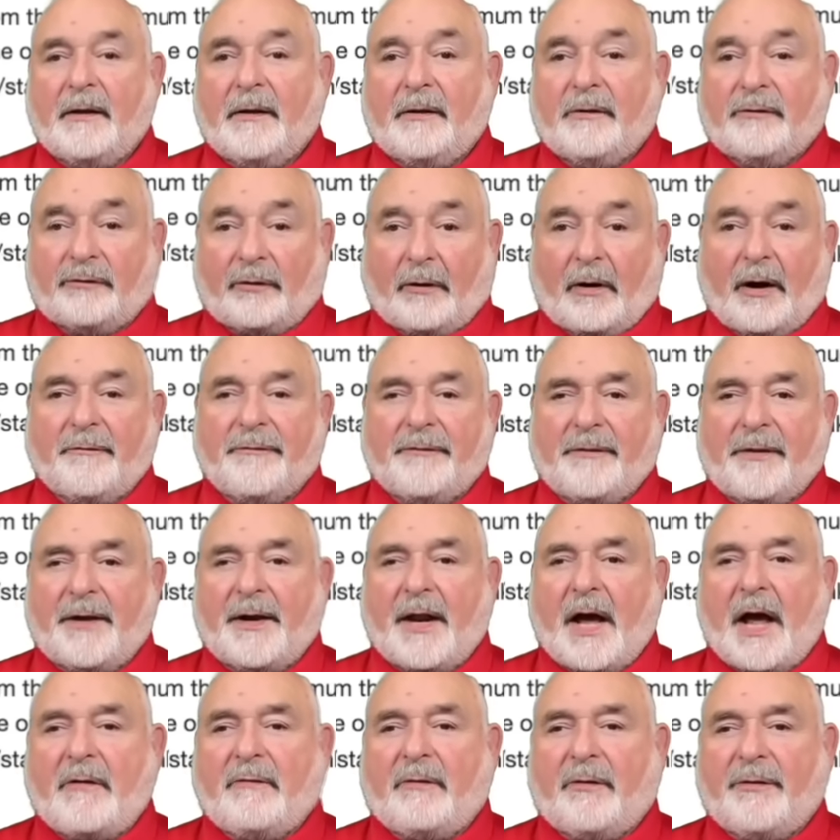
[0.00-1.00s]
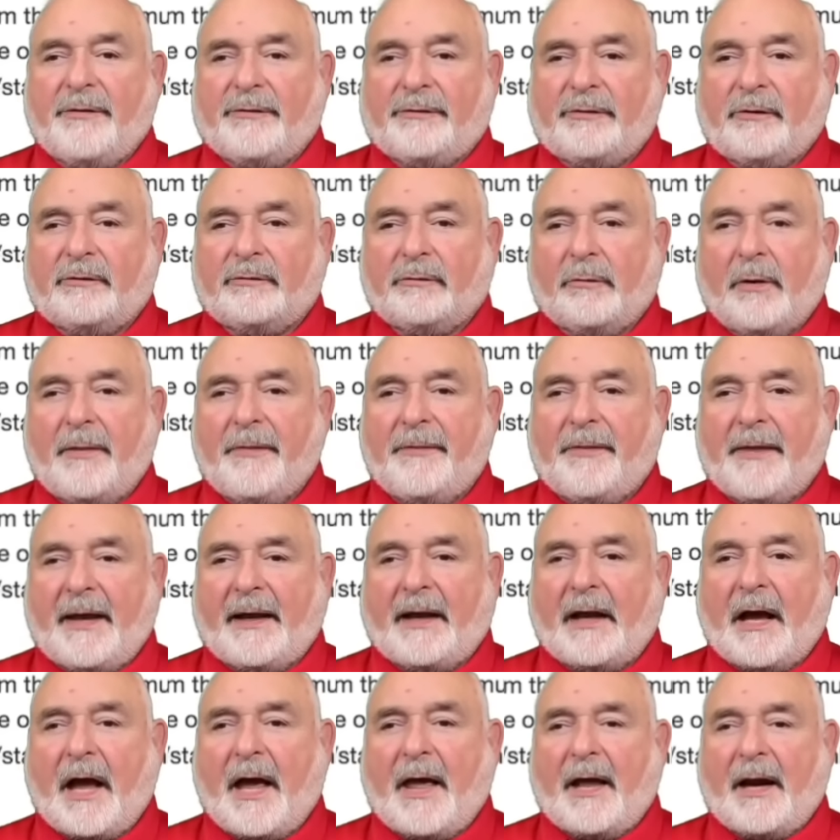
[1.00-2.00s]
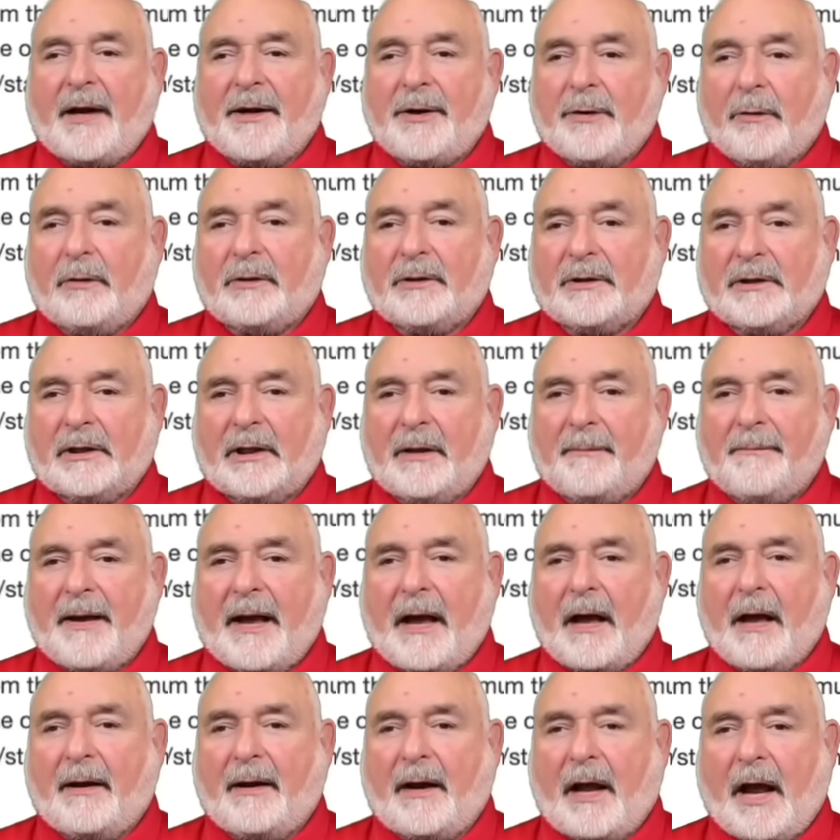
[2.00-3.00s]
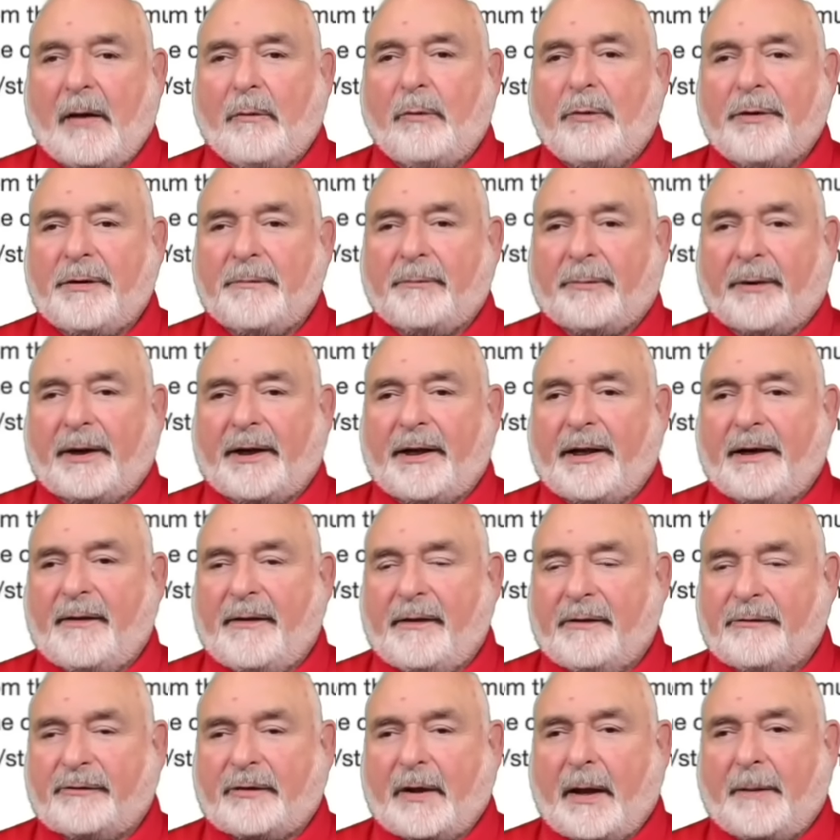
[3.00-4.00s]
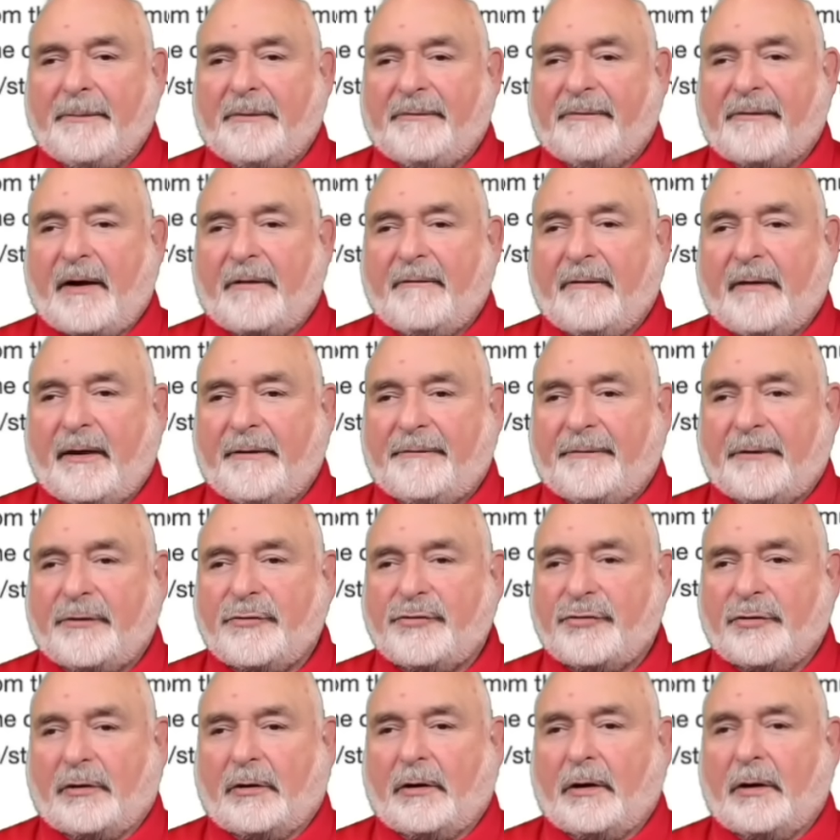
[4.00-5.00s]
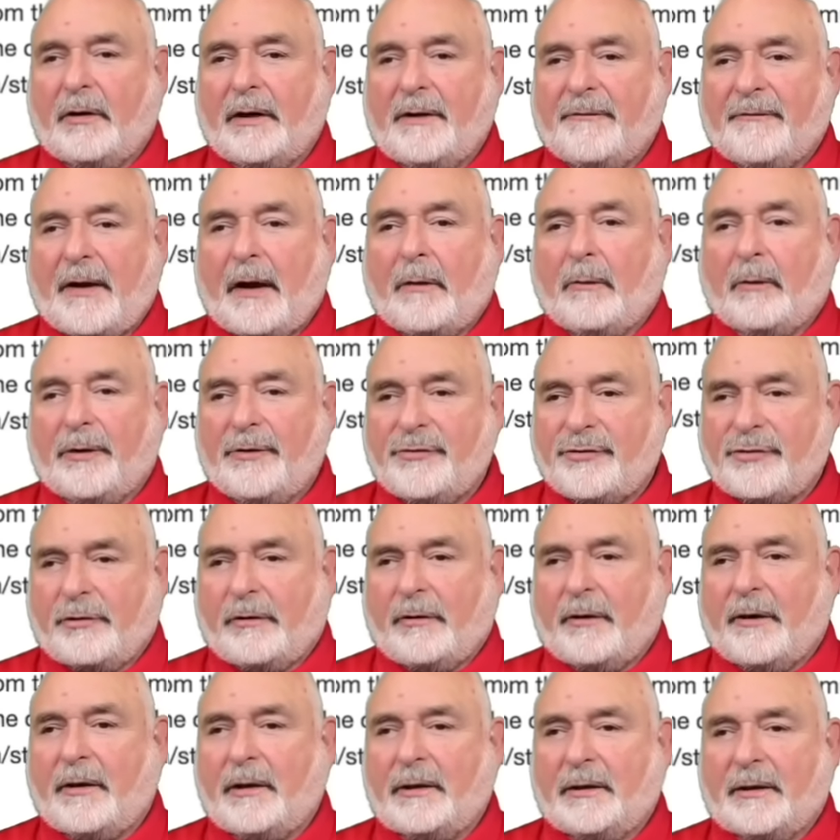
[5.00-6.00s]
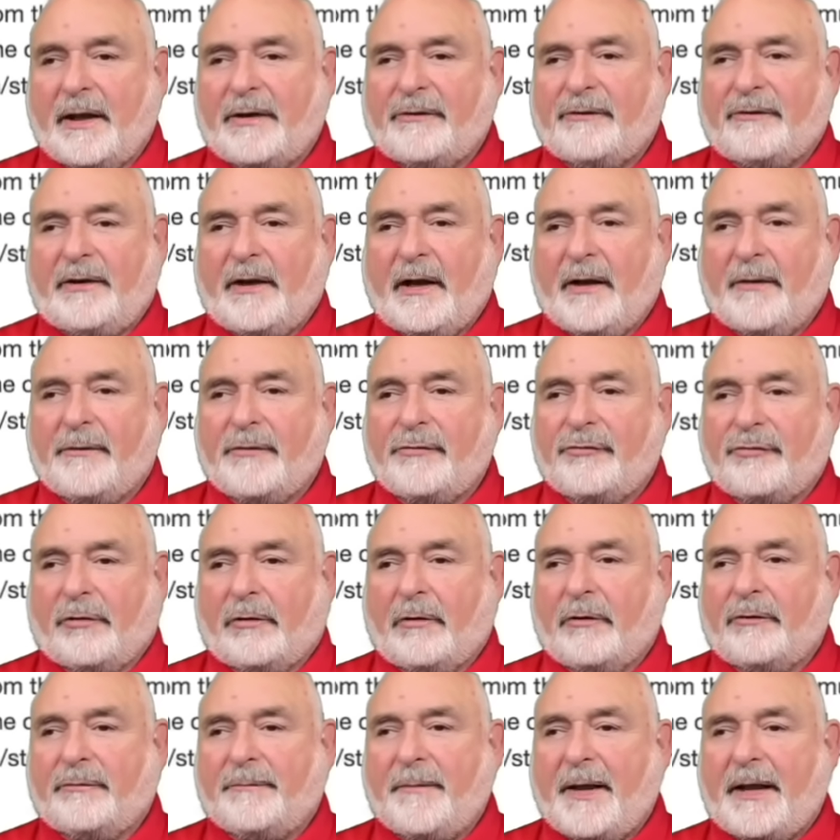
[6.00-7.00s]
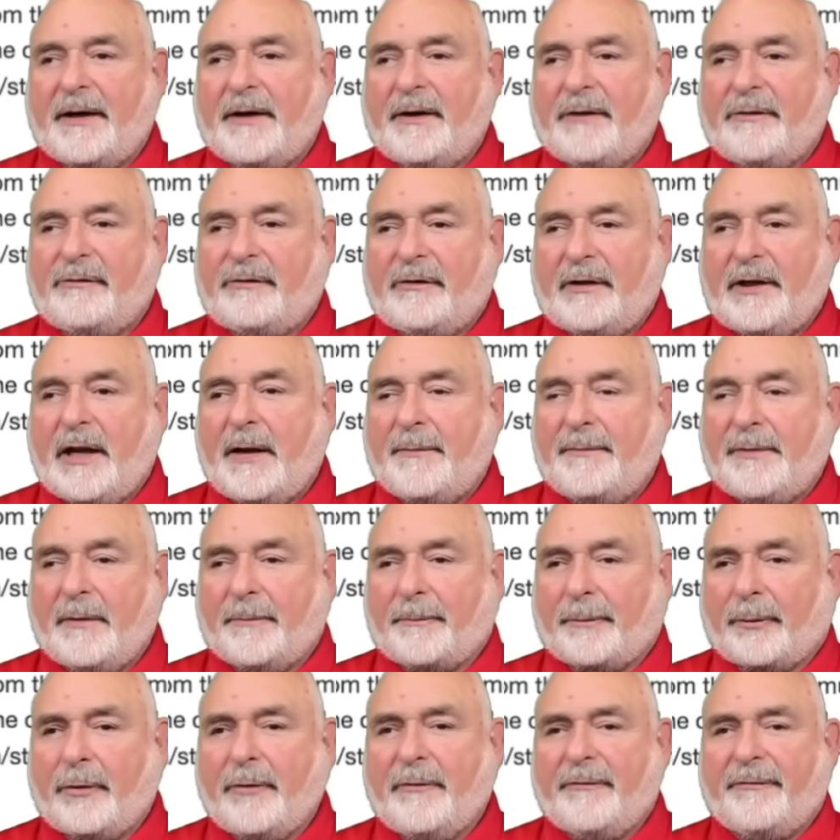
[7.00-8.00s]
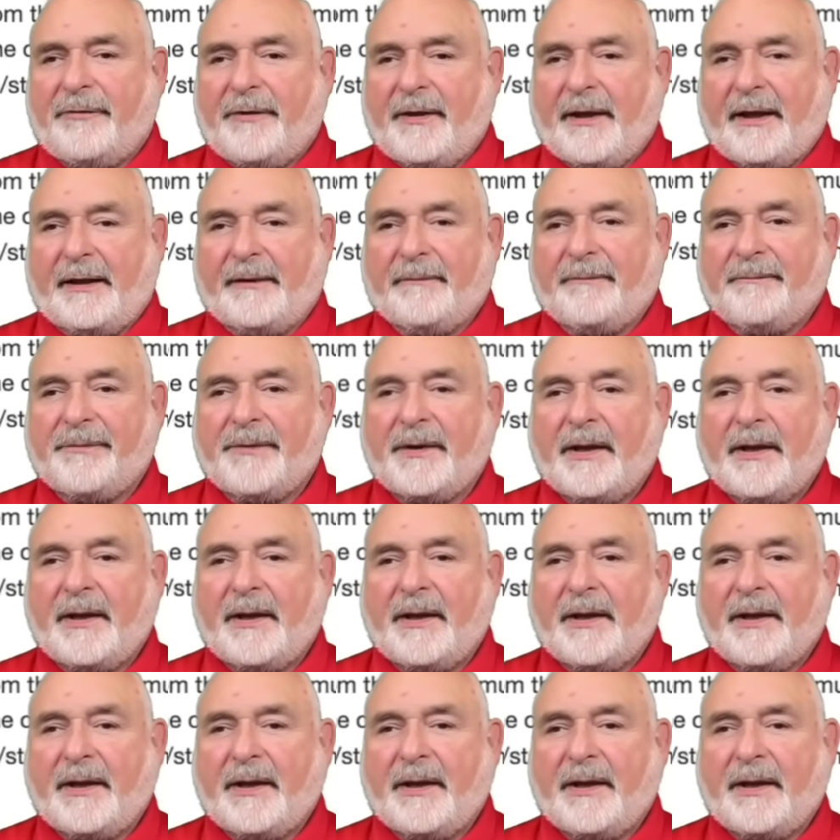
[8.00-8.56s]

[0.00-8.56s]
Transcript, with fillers: Sorry for the novel. This is one thing I know a little about. I wouldn't bring any of this up if I, if a juror if I were a juror unless the other jurors made it a CW proof thing.